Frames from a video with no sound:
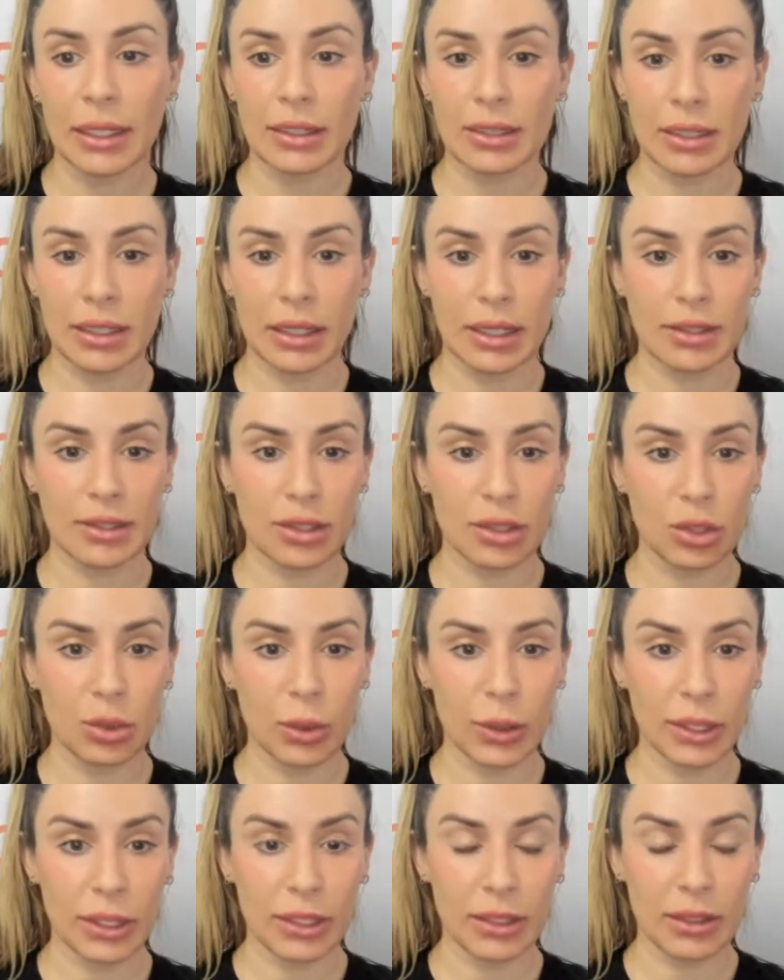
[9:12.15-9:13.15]
Today's the
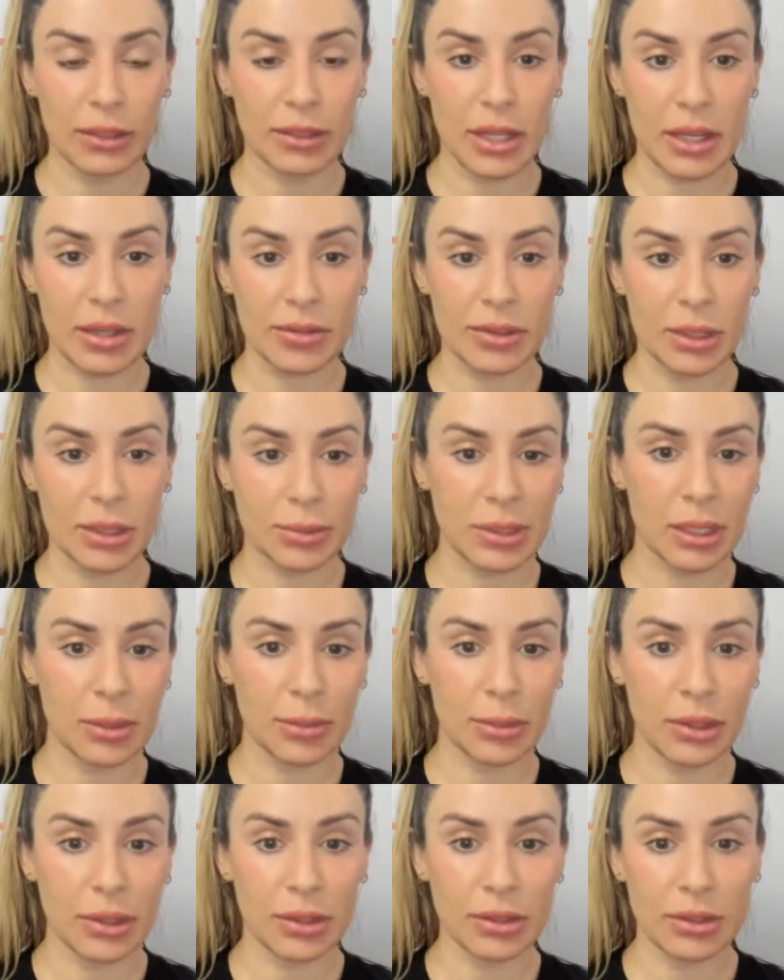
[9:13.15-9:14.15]
20th day of
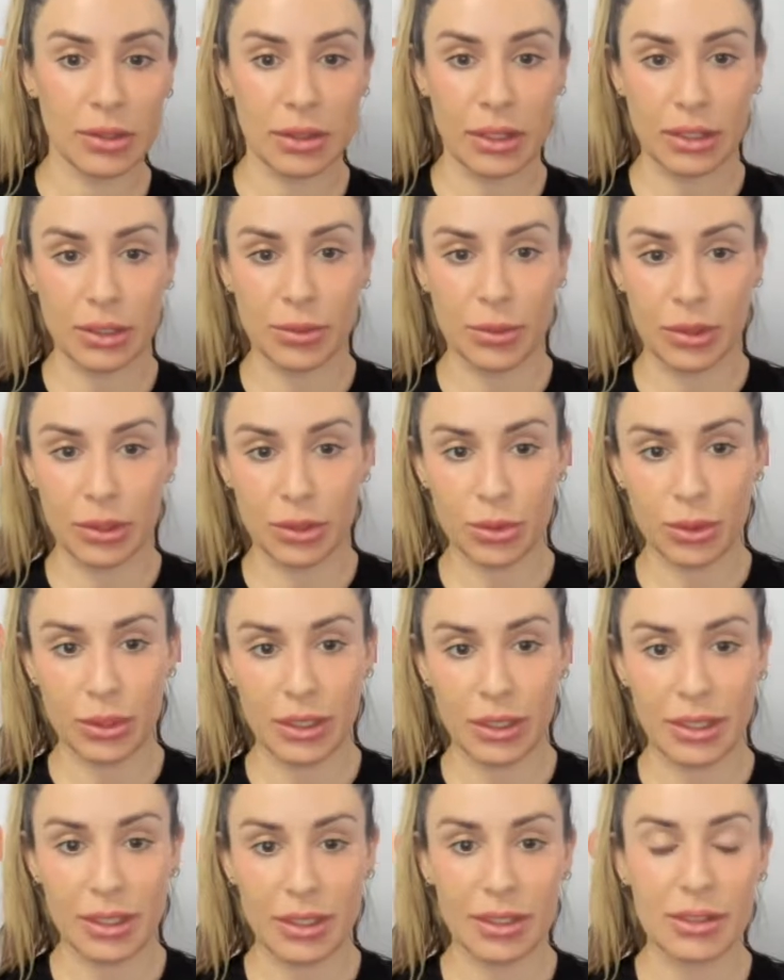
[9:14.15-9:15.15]
September, so that's where the
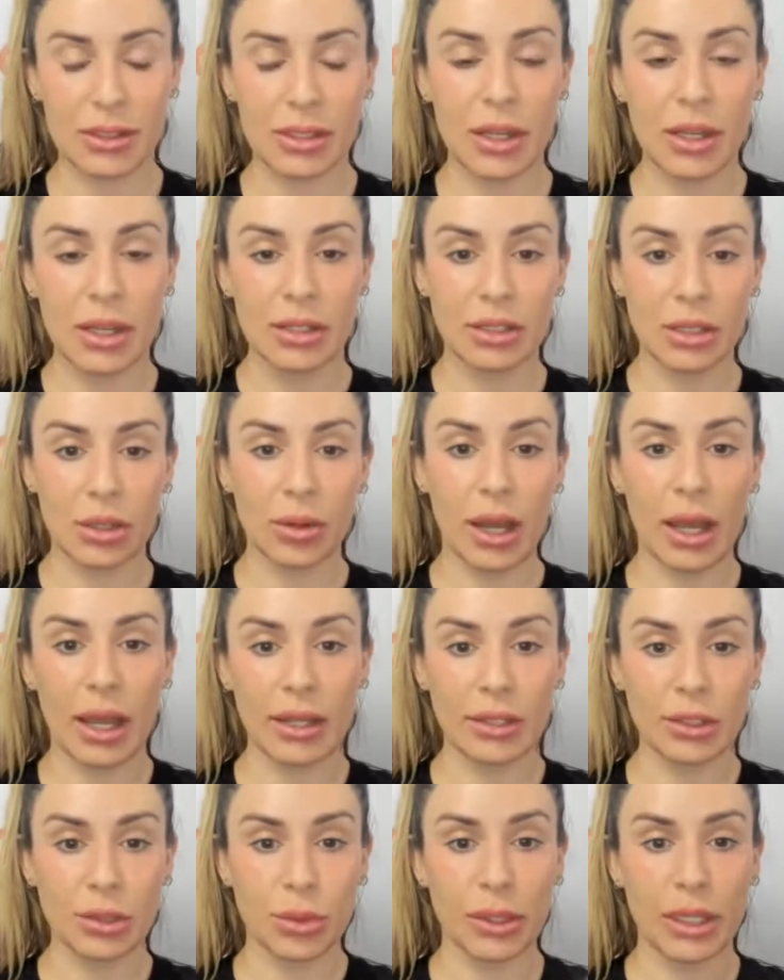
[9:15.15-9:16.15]
20 is. So
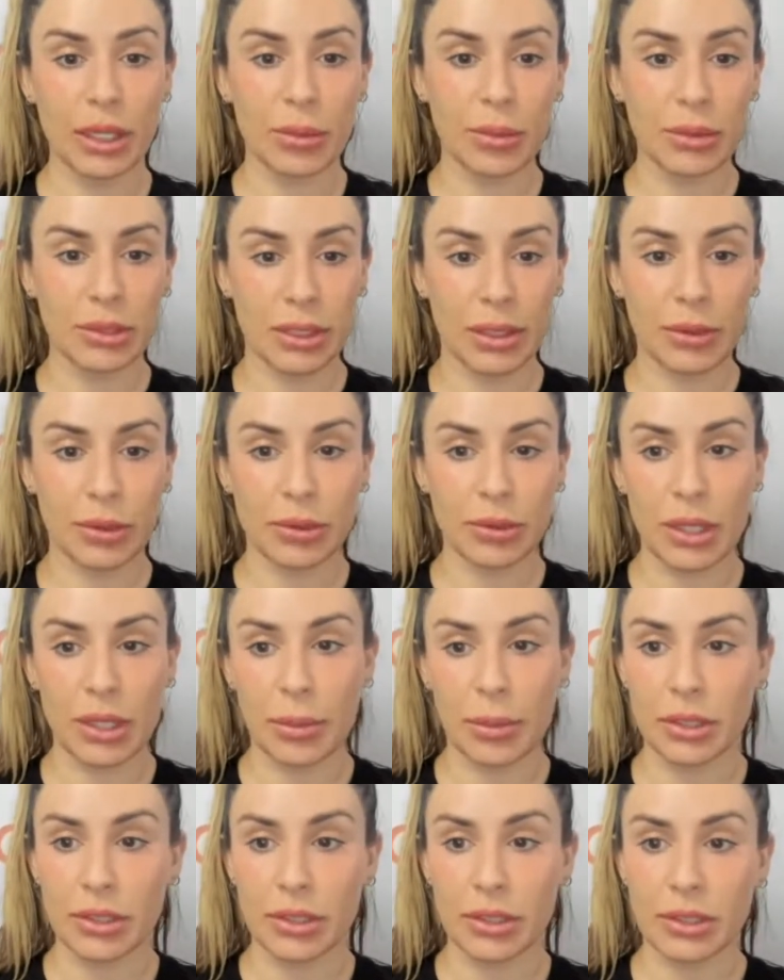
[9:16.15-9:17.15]
I20 will save you
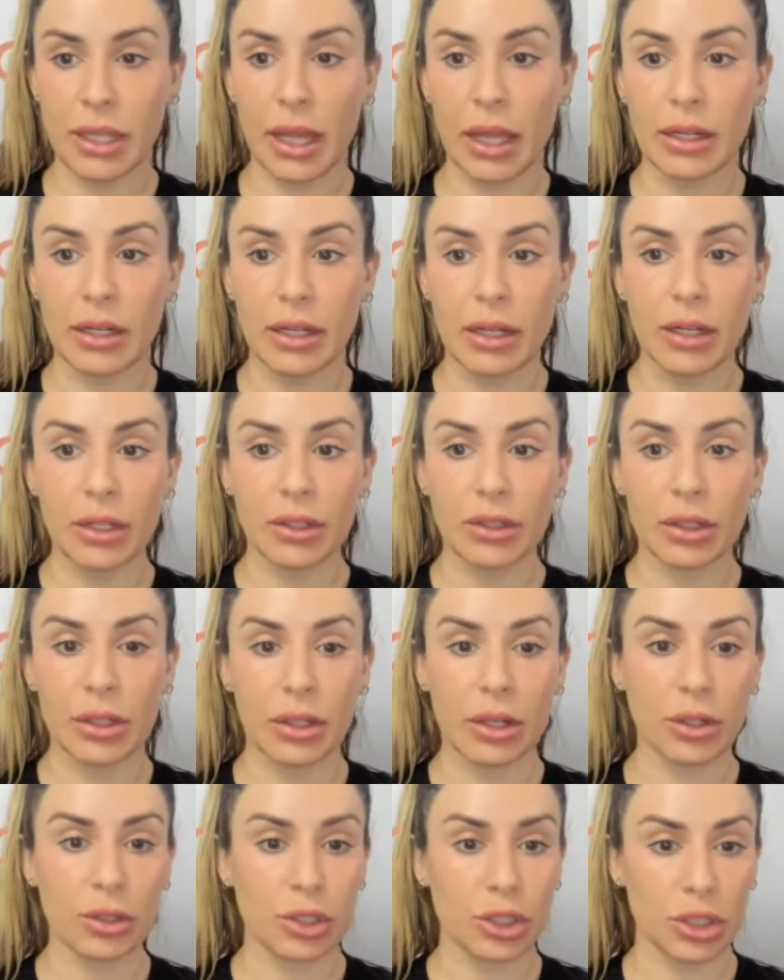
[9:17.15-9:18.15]
10%. You can
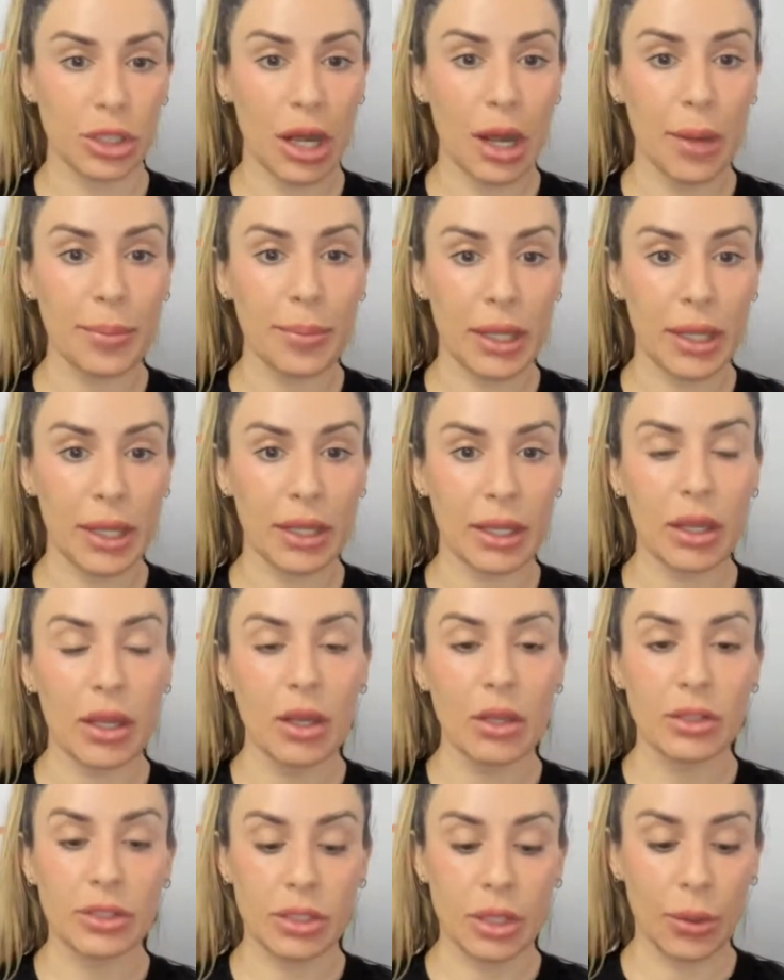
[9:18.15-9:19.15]
go shopping.
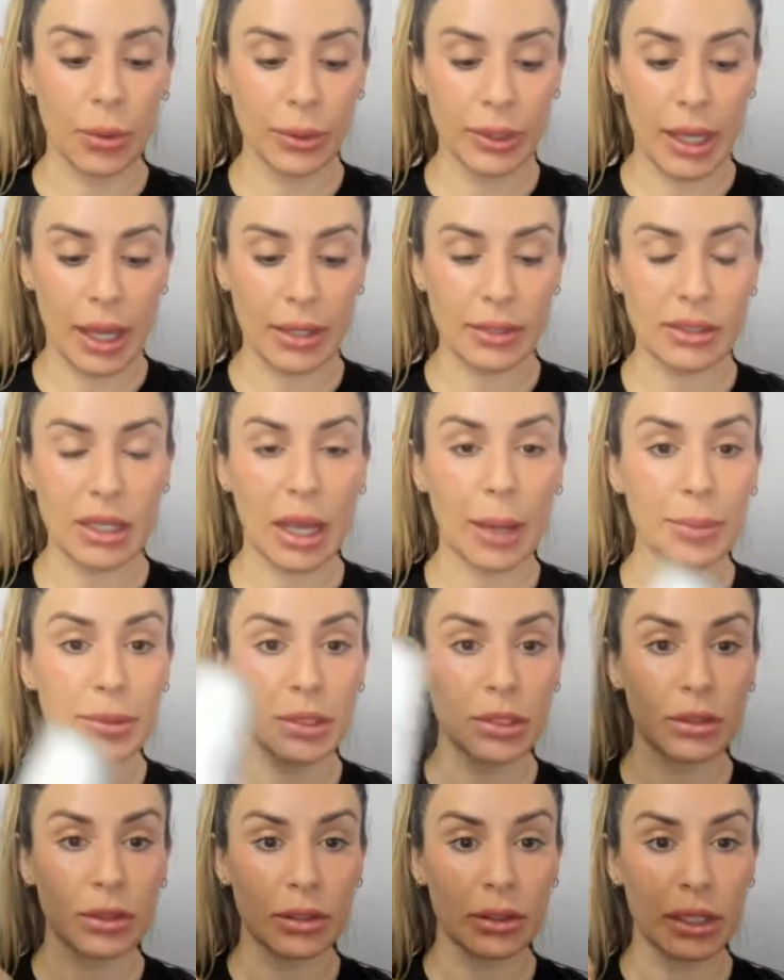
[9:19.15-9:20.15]
So yes,
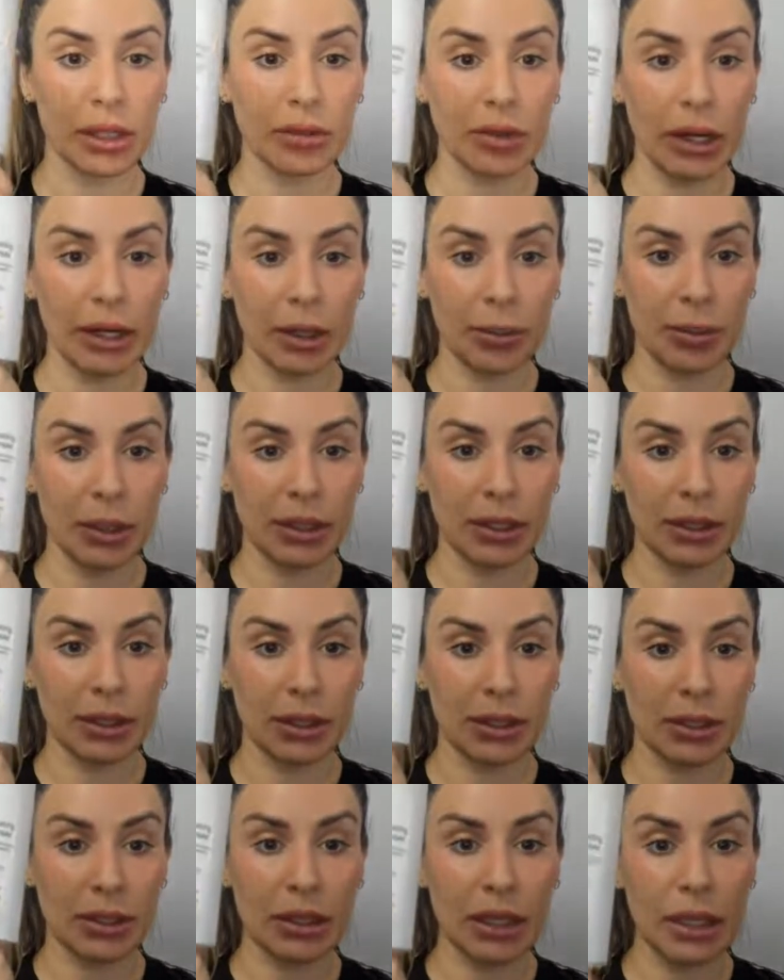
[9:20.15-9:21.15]
absolutely recommending
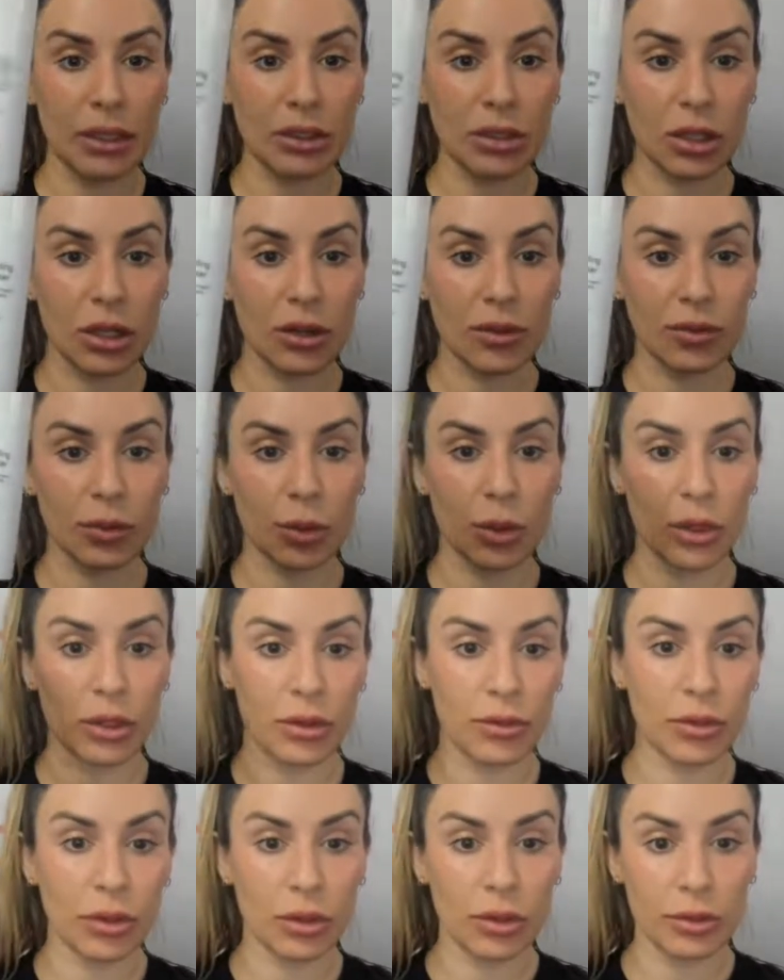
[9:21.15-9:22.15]
this cleanser for
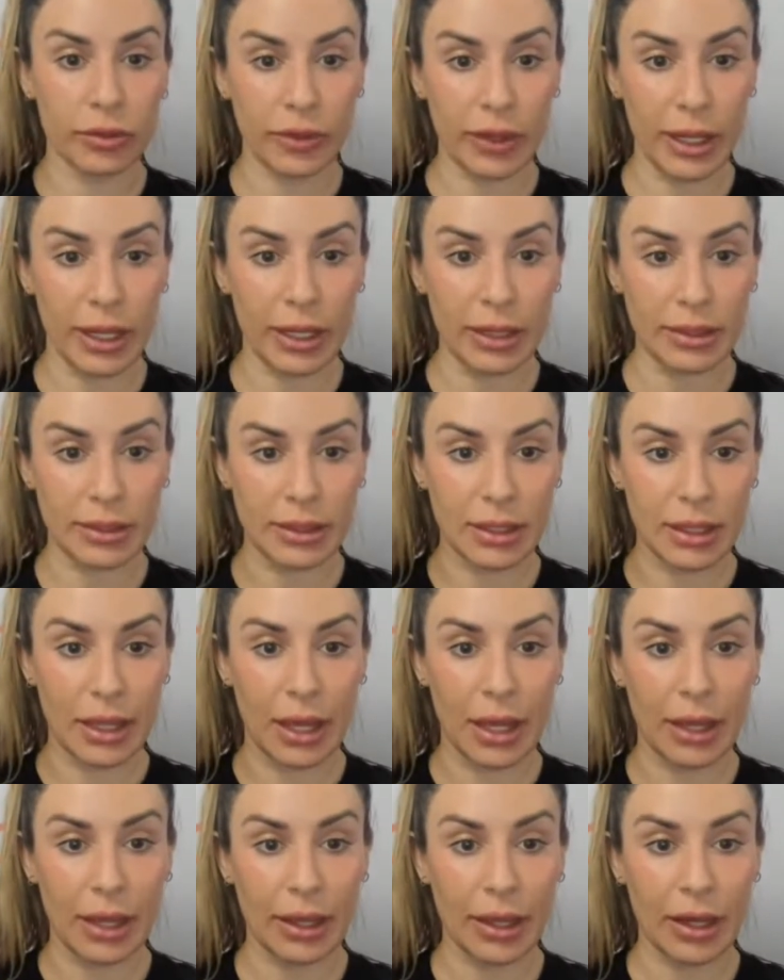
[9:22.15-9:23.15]
the full face, the
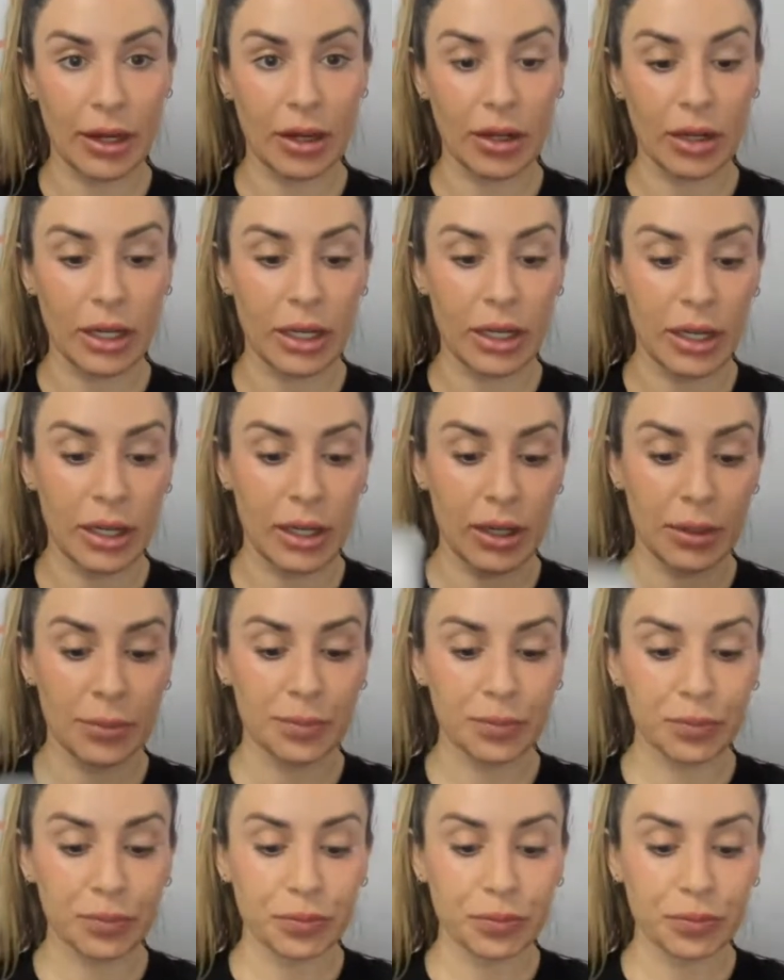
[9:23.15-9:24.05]
eye area.